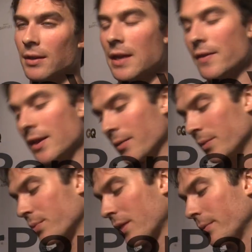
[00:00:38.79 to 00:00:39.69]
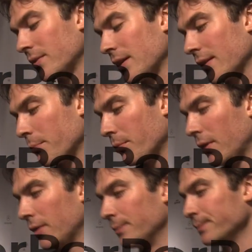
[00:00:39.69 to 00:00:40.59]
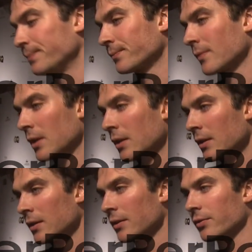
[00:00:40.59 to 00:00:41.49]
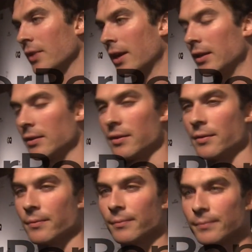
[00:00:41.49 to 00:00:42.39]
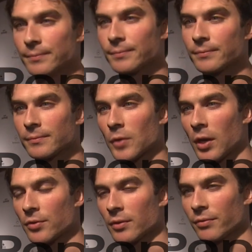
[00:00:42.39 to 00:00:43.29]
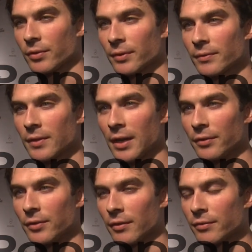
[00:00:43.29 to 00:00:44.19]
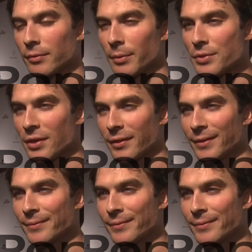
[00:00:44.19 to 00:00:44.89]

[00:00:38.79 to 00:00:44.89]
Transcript: and then I would probably take that ball and sign it and then auction it for ISF, my charity.